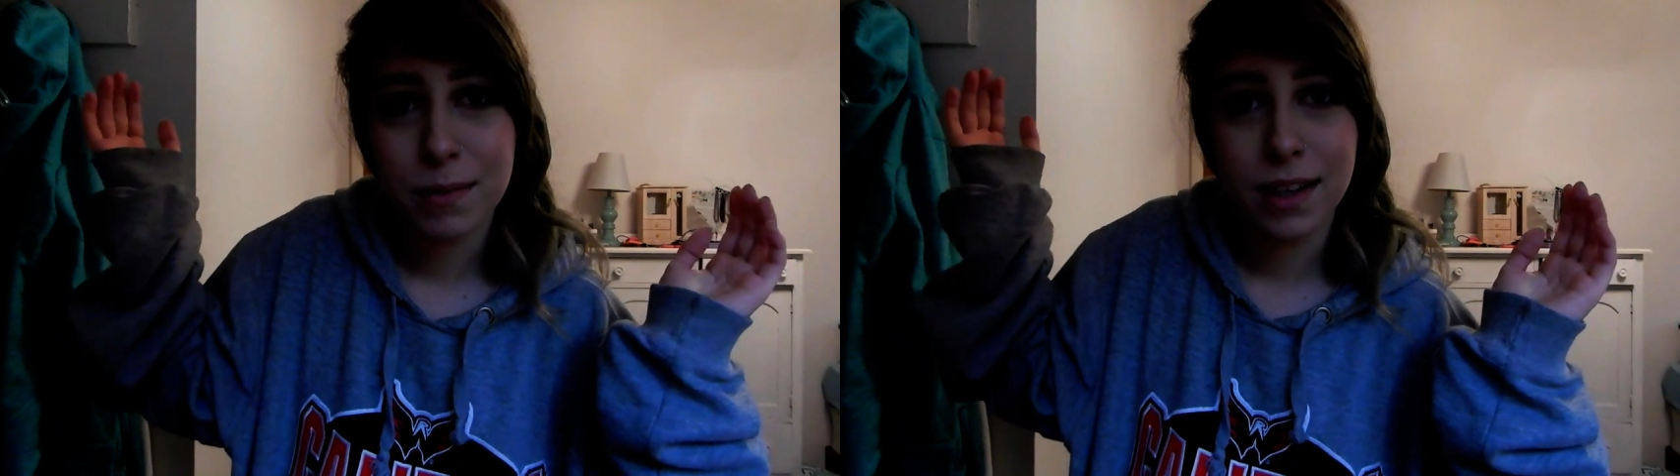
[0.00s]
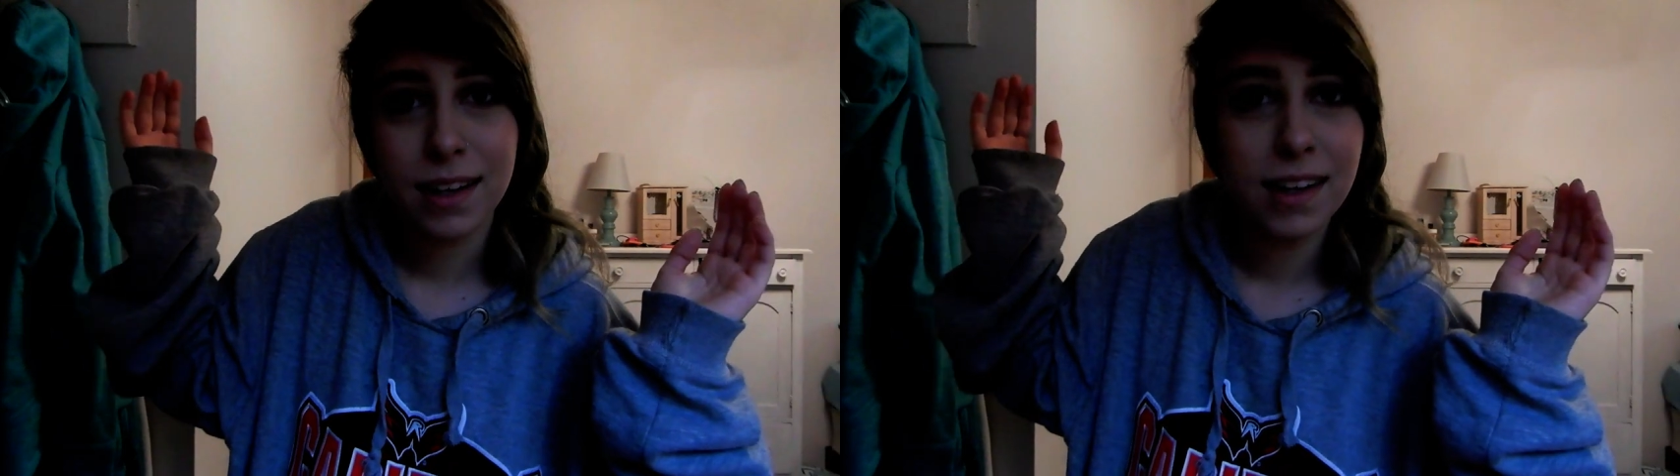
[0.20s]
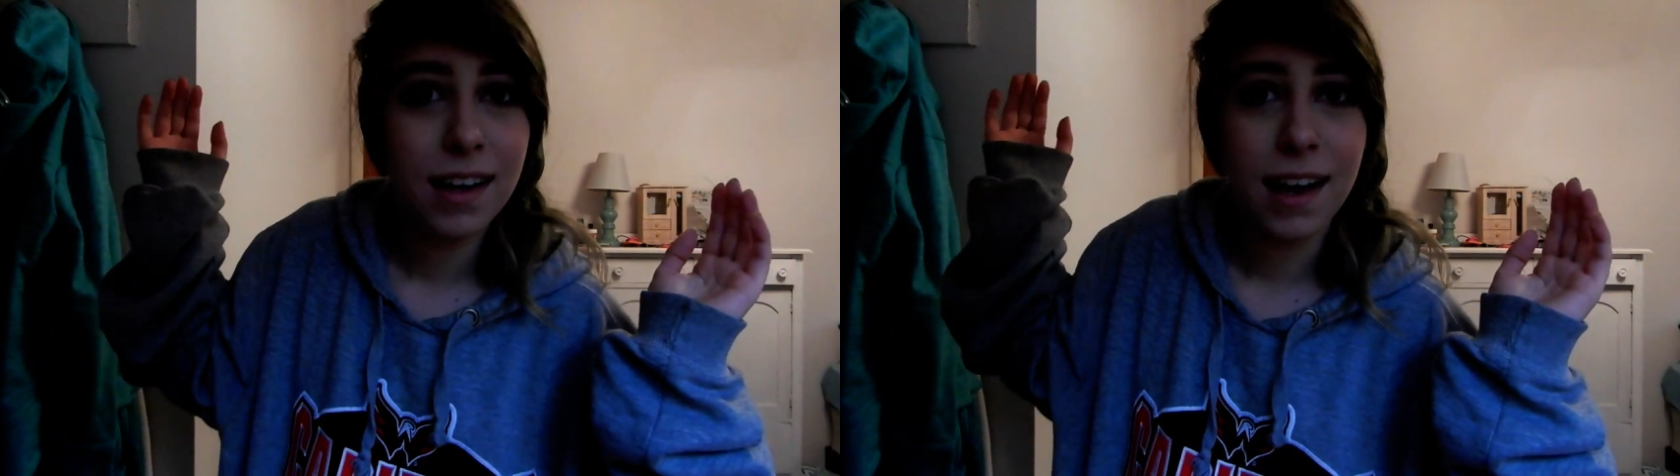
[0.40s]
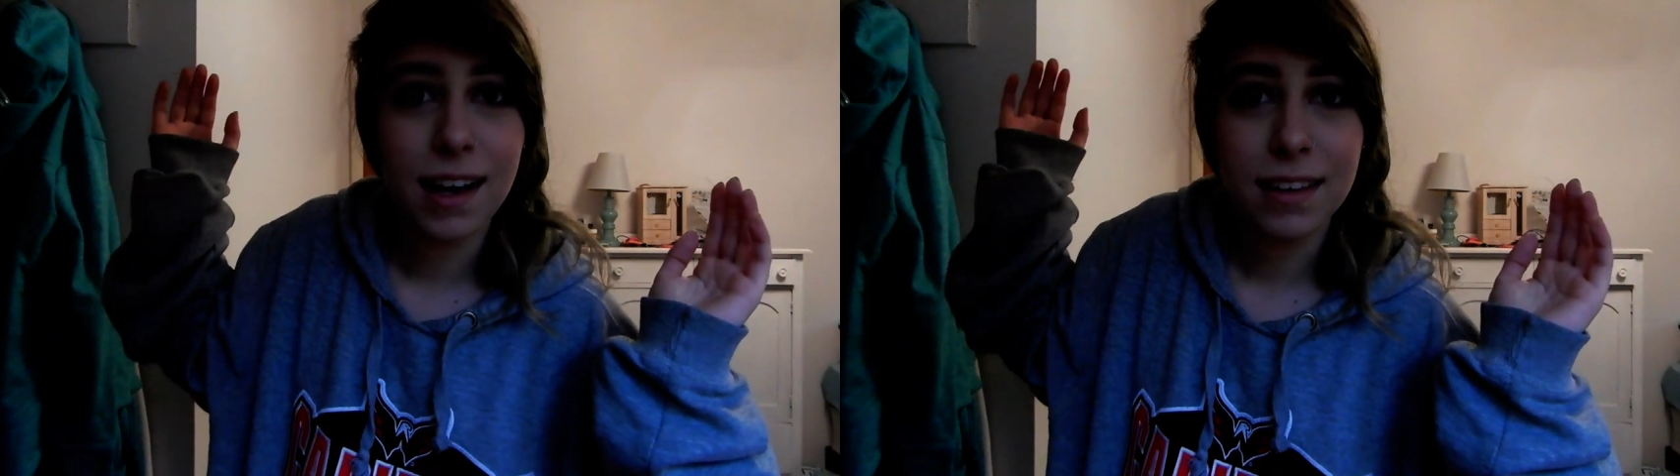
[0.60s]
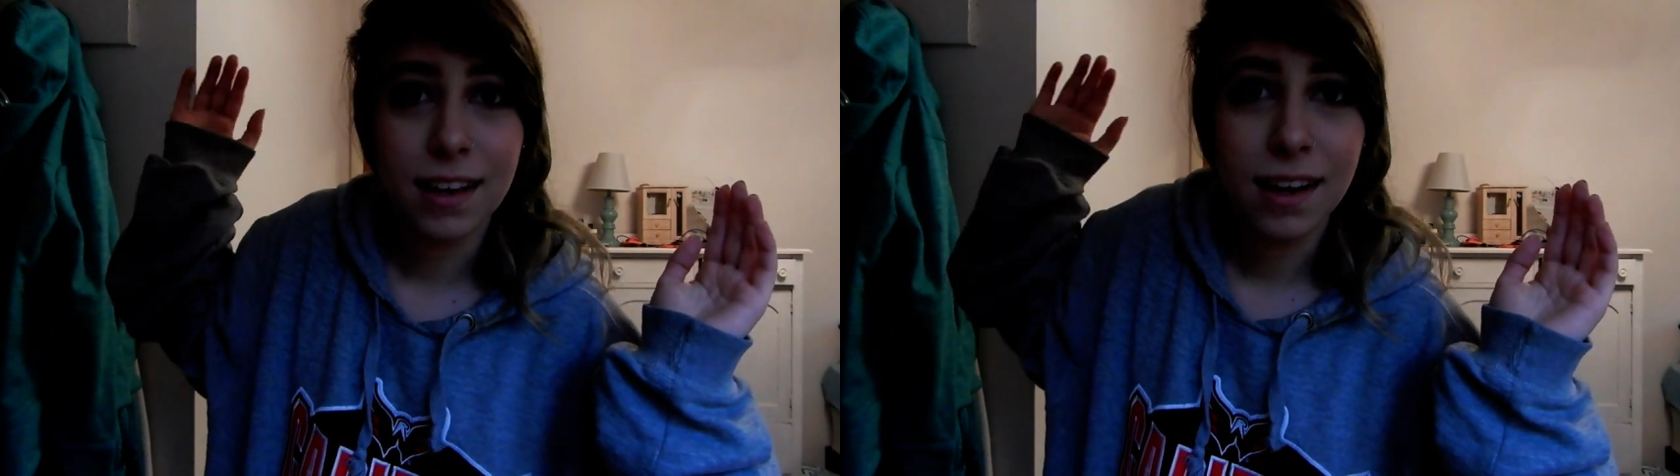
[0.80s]
But
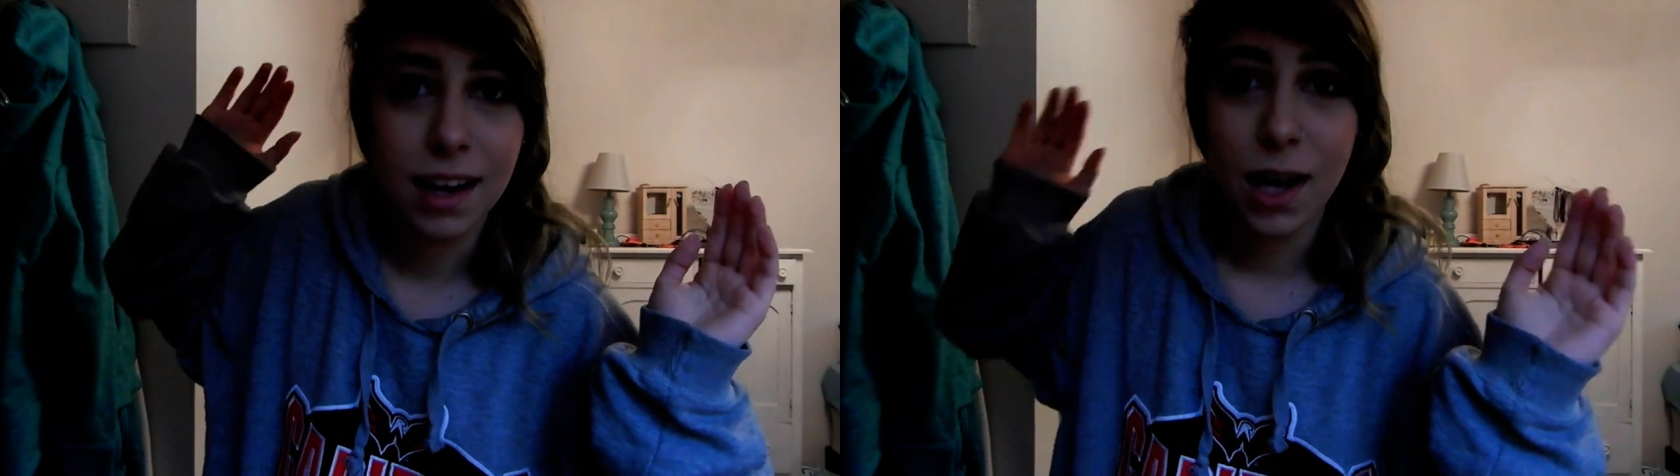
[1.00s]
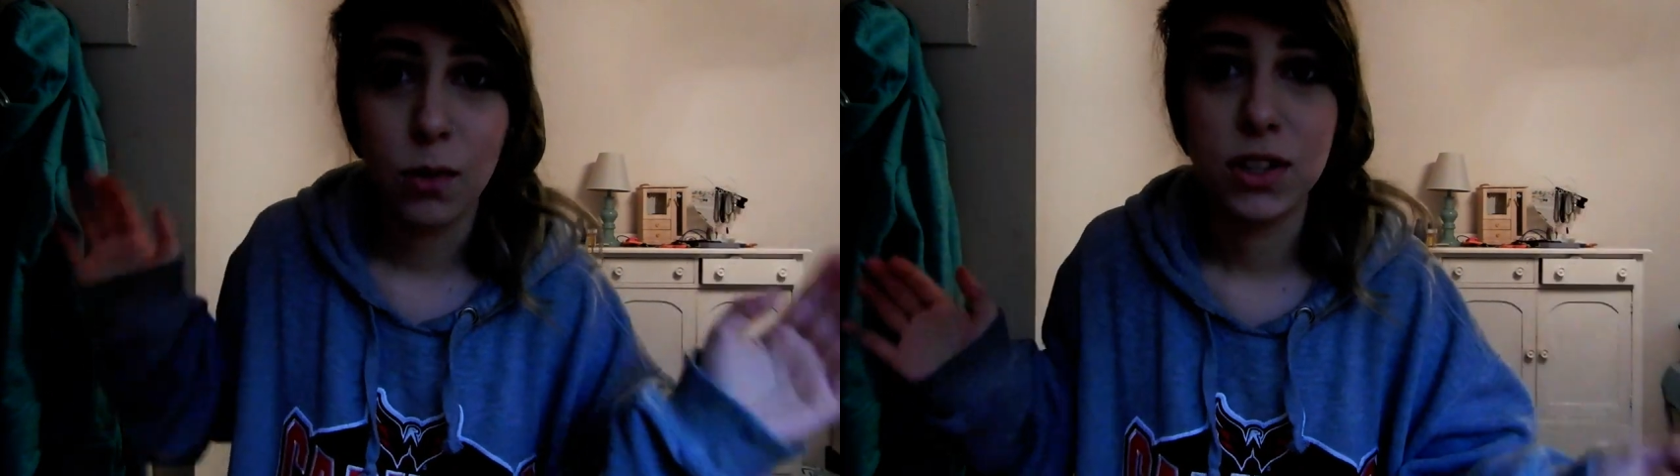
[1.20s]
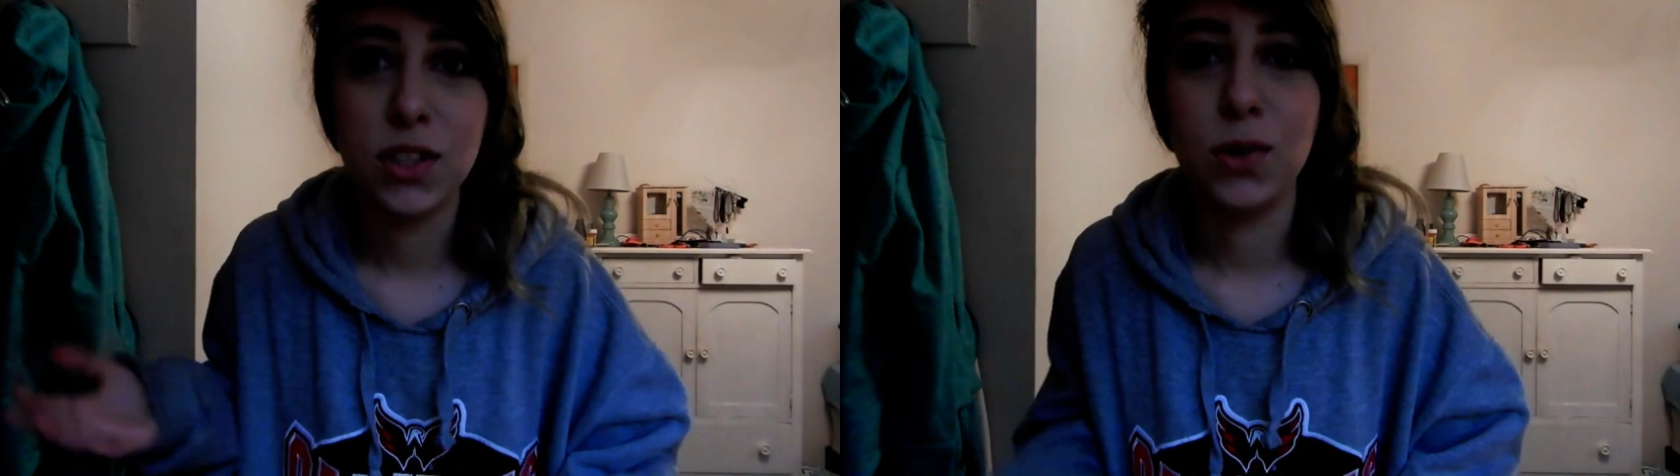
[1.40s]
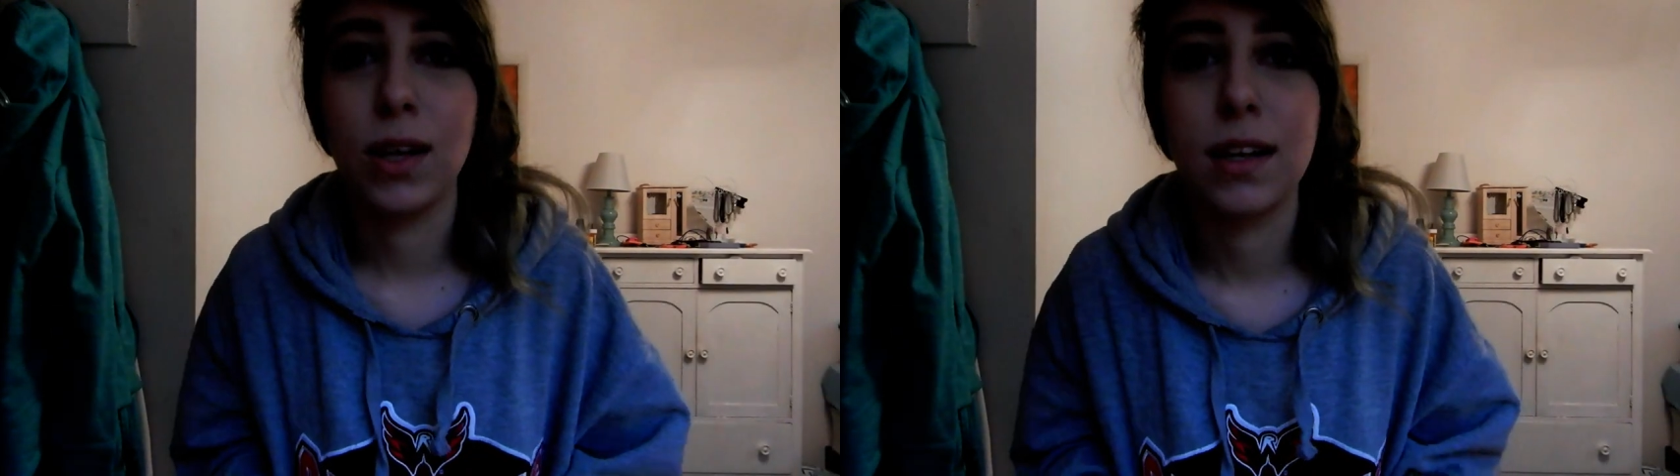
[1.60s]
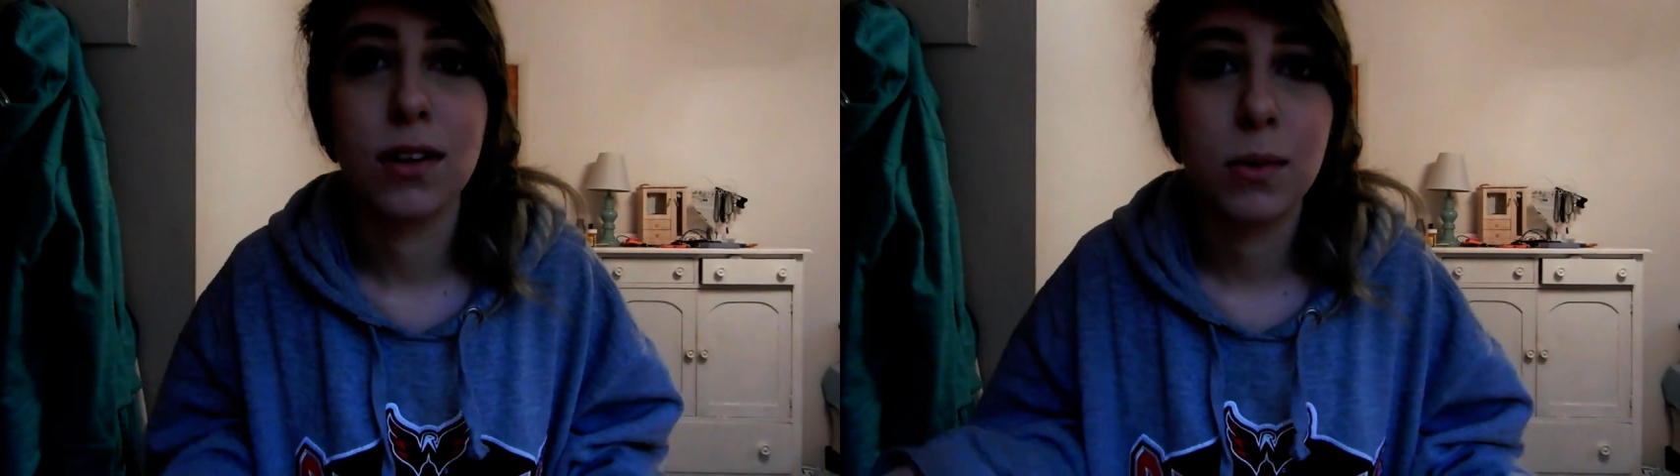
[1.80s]
I thought I would do
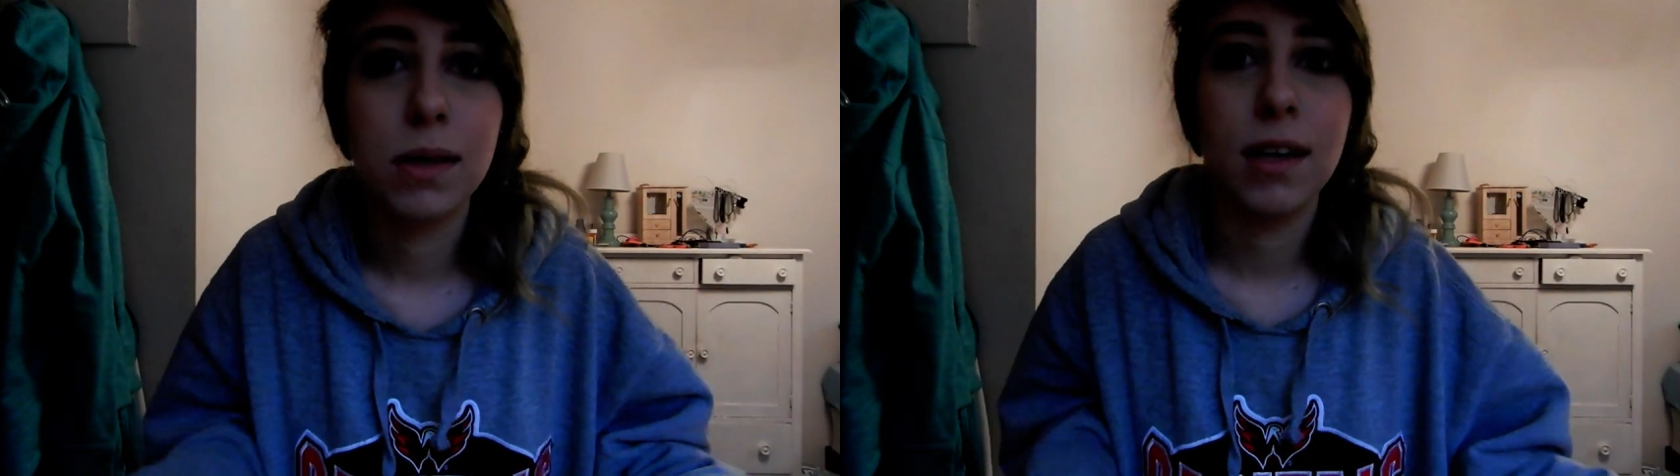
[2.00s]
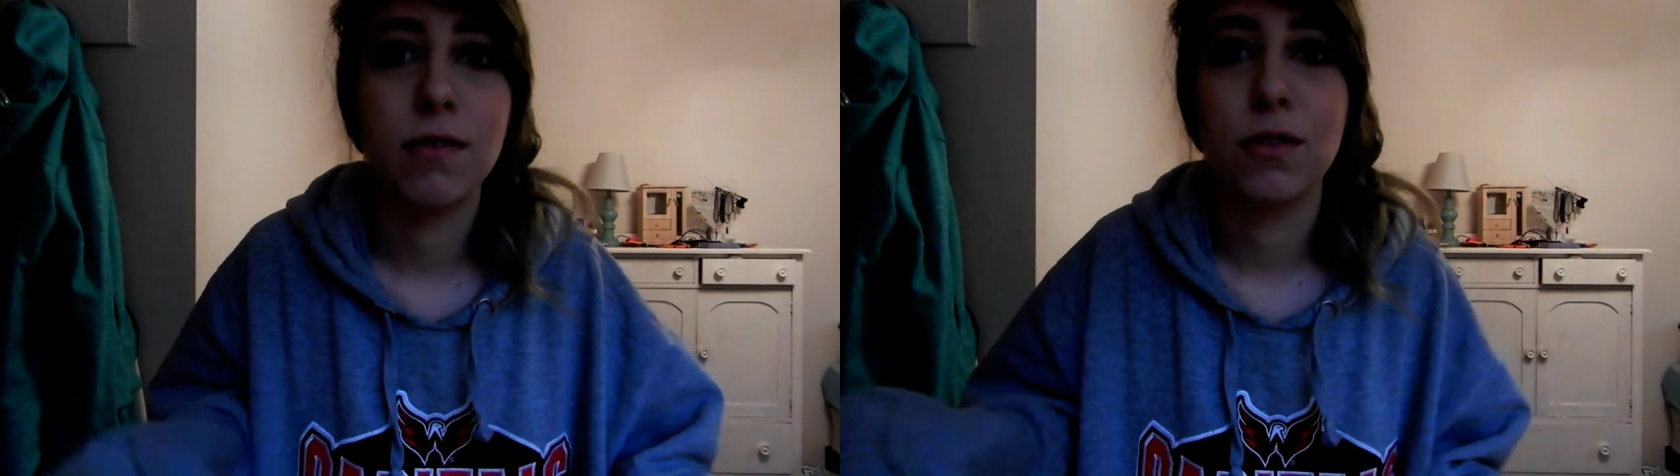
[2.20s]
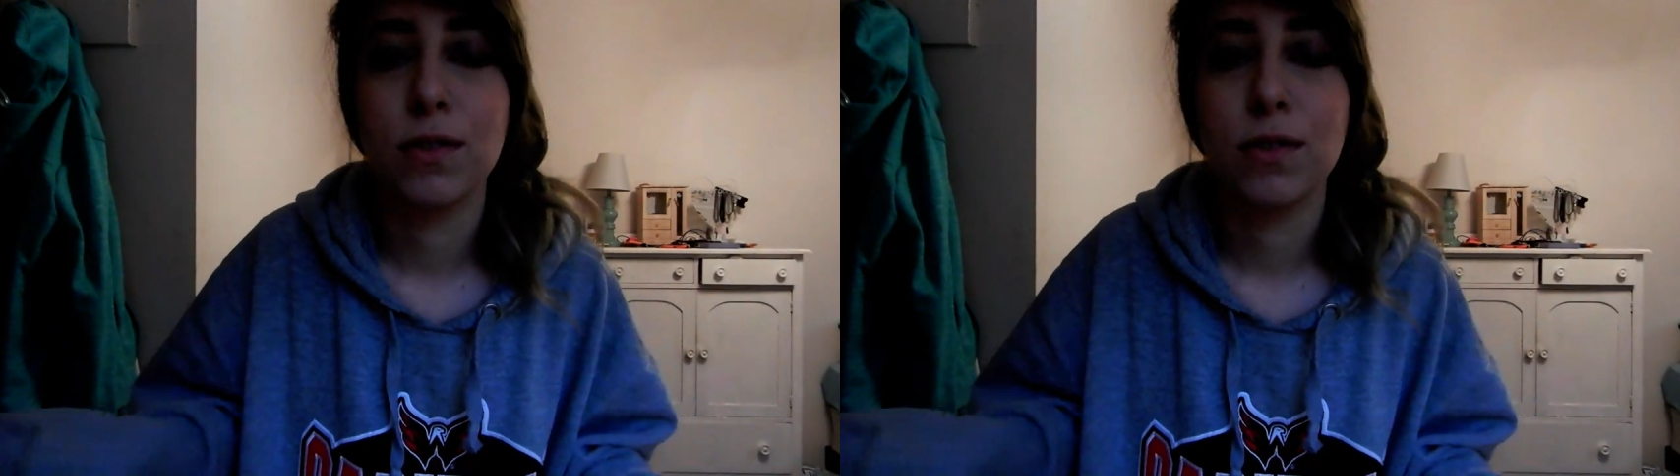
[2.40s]
like a little bit of a